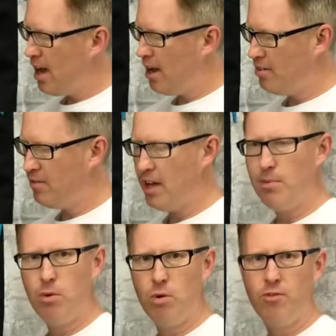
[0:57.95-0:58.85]
It's
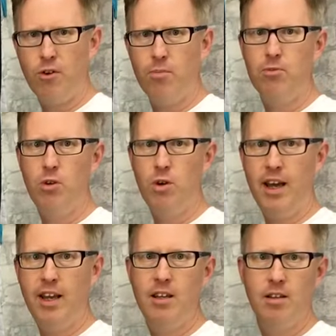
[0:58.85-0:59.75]
available from
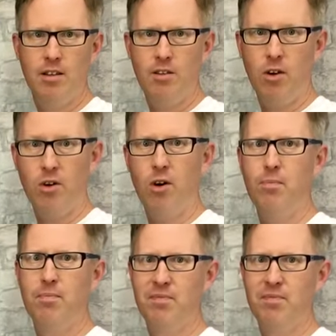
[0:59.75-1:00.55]
Thule.com.